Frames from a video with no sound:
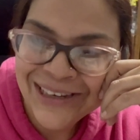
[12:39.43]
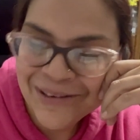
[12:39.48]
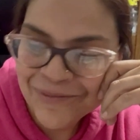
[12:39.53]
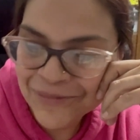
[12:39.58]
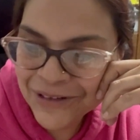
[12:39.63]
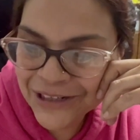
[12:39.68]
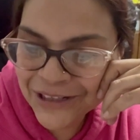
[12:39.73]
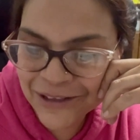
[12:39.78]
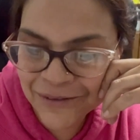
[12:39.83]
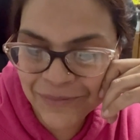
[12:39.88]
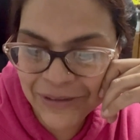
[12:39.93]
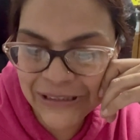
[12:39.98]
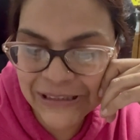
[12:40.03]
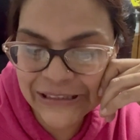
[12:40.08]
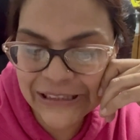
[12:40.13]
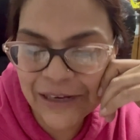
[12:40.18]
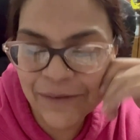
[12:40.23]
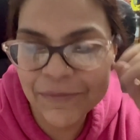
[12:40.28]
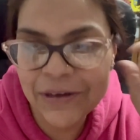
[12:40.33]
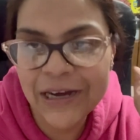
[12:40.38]
But in the
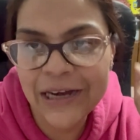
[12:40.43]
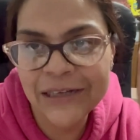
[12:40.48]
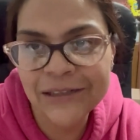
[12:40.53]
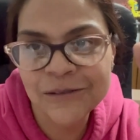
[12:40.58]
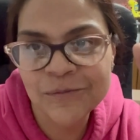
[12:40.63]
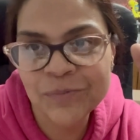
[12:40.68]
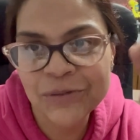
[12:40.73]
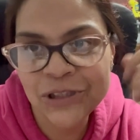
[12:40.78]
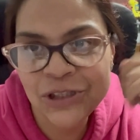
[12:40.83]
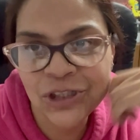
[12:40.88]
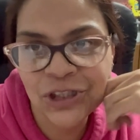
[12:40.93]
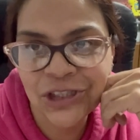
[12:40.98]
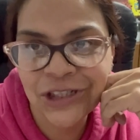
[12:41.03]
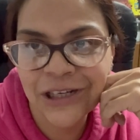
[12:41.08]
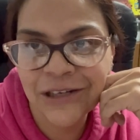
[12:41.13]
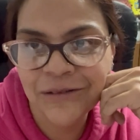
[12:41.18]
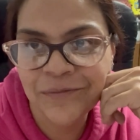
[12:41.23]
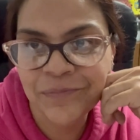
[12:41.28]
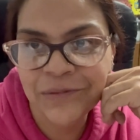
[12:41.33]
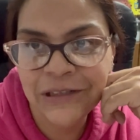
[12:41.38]
meantime, guys, please
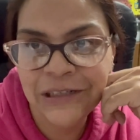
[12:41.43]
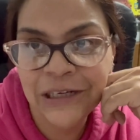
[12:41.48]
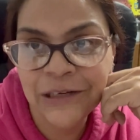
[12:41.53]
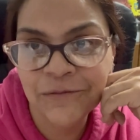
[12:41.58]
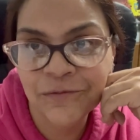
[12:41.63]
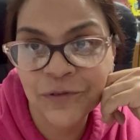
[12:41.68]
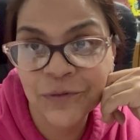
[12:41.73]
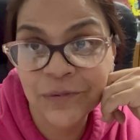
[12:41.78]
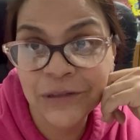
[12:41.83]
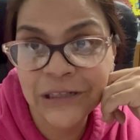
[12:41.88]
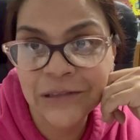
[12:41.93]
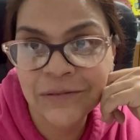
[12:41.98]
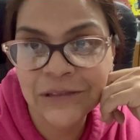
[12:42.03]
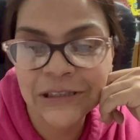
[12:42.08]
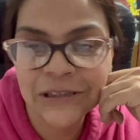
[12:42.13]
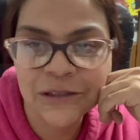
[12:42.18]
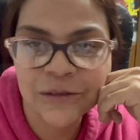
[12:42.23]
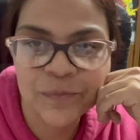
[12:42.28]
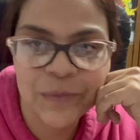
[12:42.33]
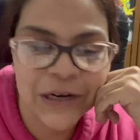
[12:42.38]
check Kim from Kim's
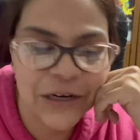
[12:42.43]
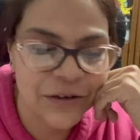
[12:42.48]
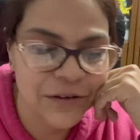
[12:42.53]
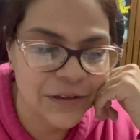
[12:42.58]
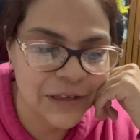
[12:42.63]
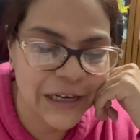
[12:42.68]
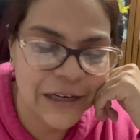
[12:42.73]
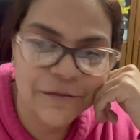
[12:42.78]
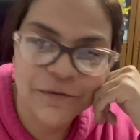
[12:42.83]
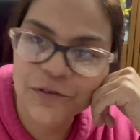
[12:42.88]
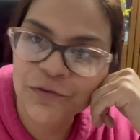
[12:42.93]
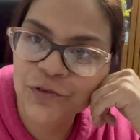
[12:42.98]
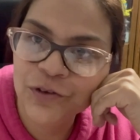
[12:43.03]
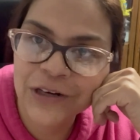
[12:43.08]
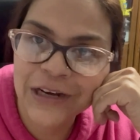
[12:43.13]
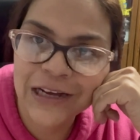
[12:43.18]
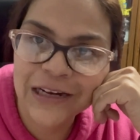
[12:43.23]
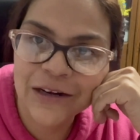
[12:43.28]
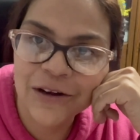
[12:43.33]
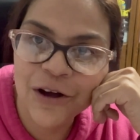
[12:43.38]
Inspired Life if you're
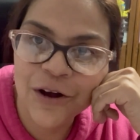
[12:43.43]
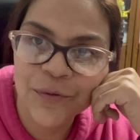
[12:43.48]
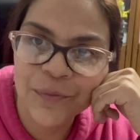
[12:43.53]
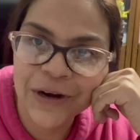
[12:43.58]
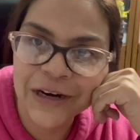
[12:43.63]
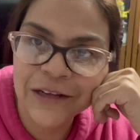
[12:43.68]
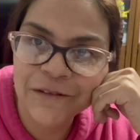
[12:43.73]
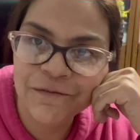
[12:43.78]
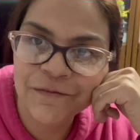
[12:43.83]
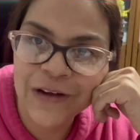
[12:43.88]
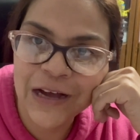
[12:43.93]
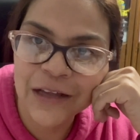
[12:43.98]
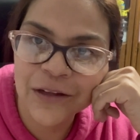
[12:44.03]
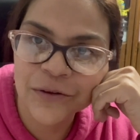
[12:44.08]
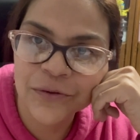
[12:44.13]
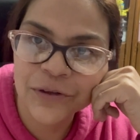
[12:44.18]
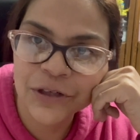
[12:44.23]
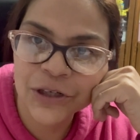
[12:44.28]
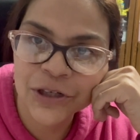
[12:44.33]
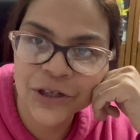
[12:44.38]
not already
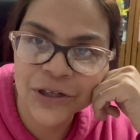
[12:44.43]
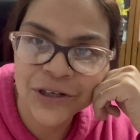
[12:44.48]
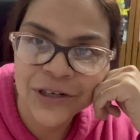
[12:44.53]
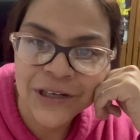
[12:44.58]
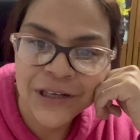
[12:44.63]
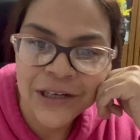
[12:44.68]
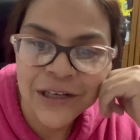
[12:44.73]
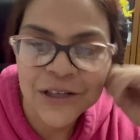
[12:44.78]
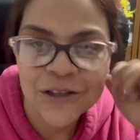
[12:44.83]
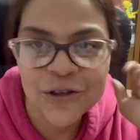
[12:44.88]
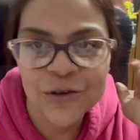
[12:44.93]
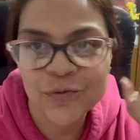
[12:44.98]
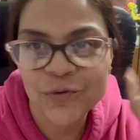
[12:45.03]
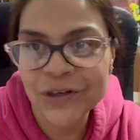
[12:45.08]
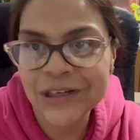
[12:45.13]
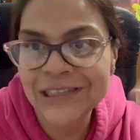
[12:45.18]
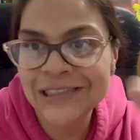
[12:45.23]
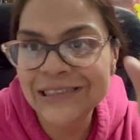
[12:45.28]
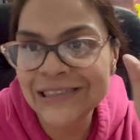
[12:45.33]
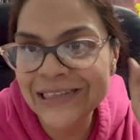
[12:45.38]
following her. Don't
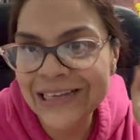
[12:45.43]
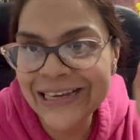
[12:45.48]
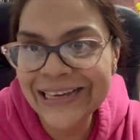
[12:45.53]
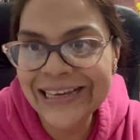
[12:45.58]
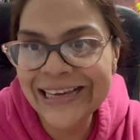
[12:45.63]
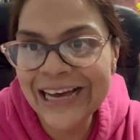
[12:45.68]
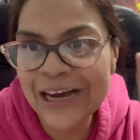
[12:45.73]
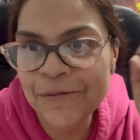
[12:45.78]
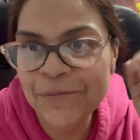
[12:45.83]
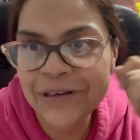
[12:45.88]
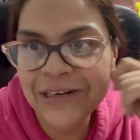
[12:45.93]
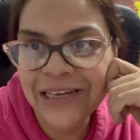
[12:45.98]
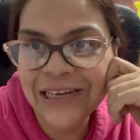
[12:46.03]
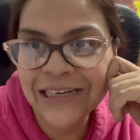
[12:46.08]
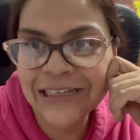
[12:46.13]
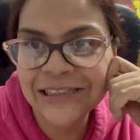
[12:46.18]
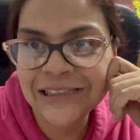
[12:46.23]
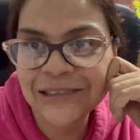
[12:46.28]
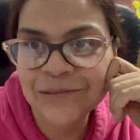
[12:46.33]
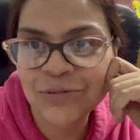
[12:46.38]
forget to like, comment,
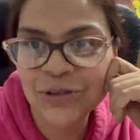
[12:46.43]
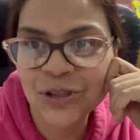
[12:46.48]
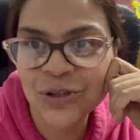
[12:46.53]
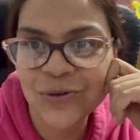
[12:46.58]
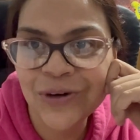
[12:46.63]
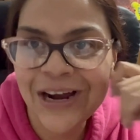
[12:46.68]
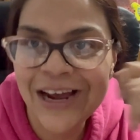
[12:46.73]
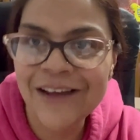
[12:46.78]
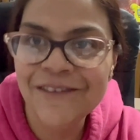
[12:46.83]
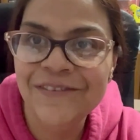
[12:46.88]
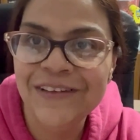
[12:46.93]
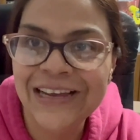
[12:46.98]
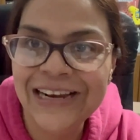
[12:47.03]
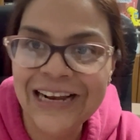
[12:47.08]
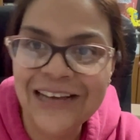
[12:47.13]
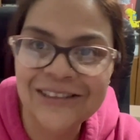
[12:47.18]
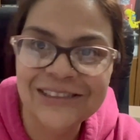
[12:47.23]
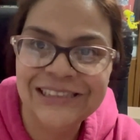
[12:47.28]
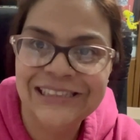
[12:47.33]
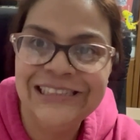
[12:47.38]
and subscribe. And
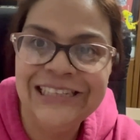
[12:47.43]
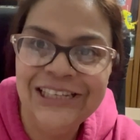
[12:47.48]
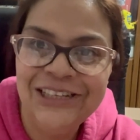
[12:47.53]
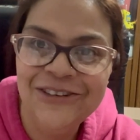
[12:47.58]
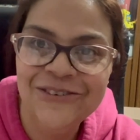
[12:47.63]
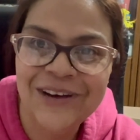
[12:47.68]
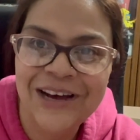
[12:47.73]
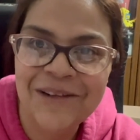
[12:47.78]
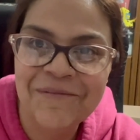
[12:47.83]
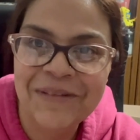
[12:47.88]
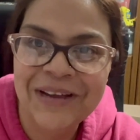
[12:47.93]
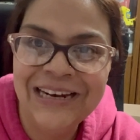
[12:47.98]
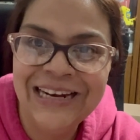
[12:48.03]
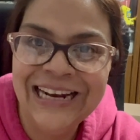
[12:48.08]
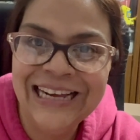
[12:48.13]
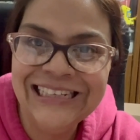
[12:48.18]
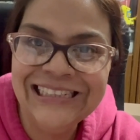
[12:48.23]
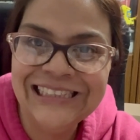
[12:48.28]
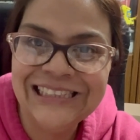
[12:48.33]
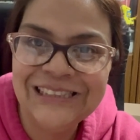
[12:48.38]
I'll see you on my
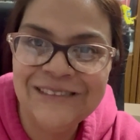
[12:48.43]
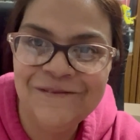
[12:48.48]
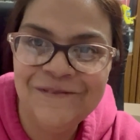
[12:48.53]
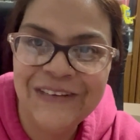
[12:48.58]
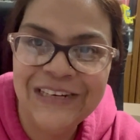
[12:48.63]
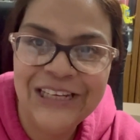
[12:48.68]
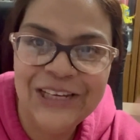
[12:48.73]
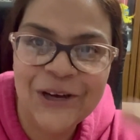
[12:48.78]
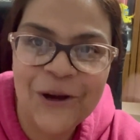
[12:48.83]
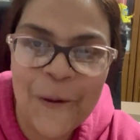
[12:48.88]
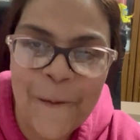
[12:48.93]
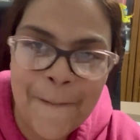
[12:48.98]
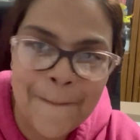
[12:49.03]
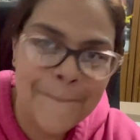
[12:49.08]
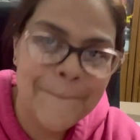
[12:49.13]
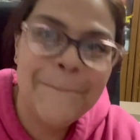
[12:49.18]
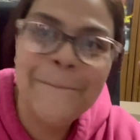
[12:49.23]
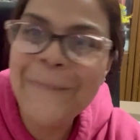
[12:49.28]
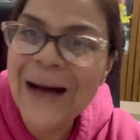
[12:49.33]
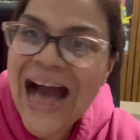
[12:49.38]
next video.
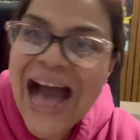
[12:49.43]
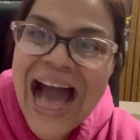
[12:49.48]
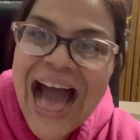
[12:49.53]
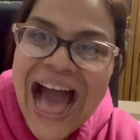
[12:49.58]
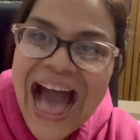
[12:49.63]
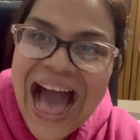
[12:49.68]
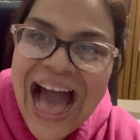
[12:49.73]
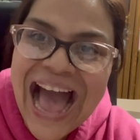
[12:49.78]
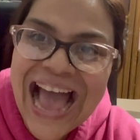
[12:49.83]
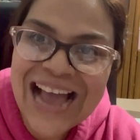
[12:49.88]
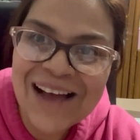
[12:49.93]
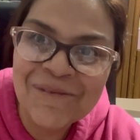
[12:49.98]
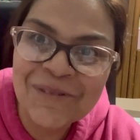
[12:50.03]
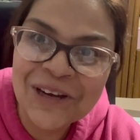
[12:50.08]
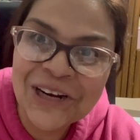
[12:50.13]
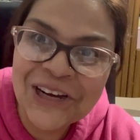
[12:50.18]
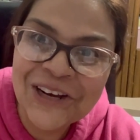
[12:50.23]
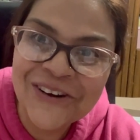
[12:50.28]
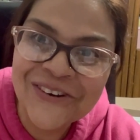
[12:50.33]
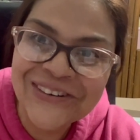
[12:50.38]
I'm
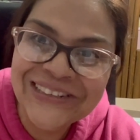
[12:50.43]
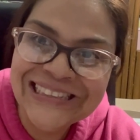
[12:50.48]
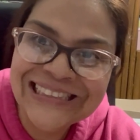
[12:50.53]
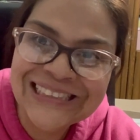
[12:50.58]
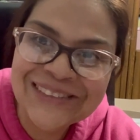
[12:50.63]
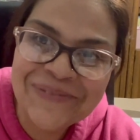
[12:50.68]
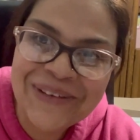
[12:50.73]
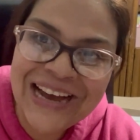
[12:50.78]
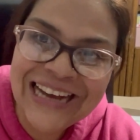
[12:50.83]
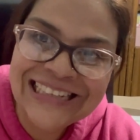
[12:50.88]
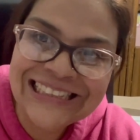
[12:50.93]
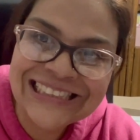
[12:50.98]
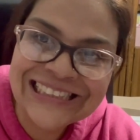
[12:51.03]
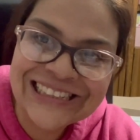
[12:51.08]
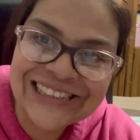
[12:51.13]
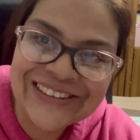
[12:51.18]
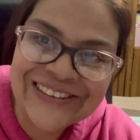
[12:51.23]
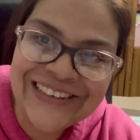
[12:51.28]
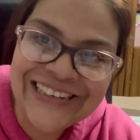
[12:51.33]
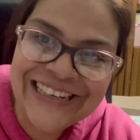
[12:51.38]
gonna go eat some ice
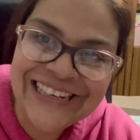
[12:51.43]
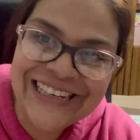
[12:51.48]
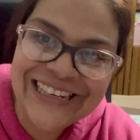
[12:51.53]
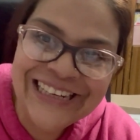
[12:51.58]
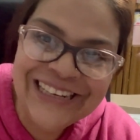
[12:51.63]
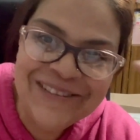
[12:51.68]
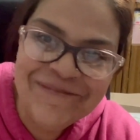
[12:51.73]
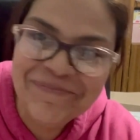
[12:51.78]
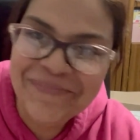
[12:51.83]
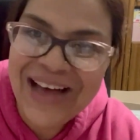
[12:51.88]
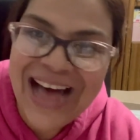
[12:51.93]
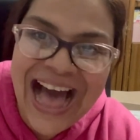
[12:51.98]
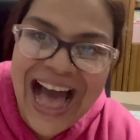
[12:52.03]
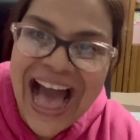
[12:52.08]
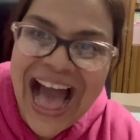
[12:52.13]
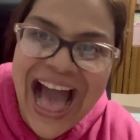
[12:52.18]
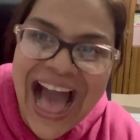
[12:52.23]
cream. Bye.